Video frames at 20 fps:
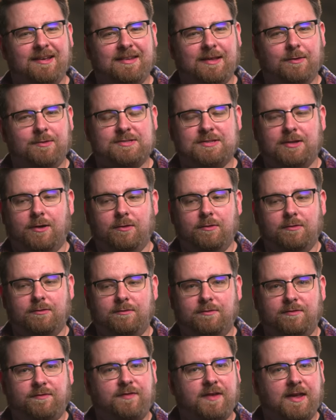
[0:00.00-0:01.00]
There was no
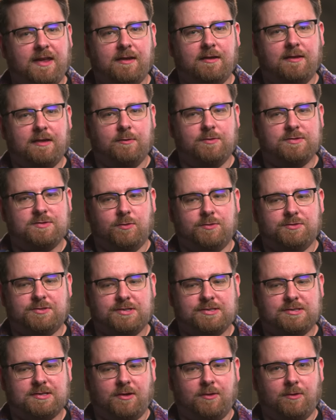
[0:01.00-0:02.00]
fear. It was all
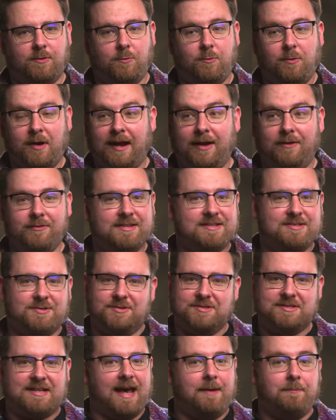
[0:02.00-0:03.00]
just so, wow, this is
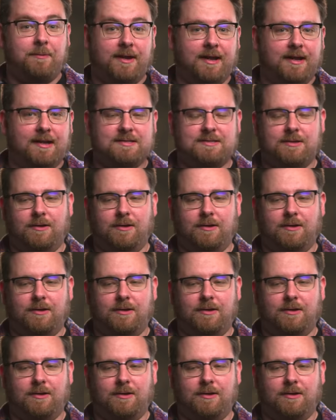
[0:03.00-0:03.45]
all just happening.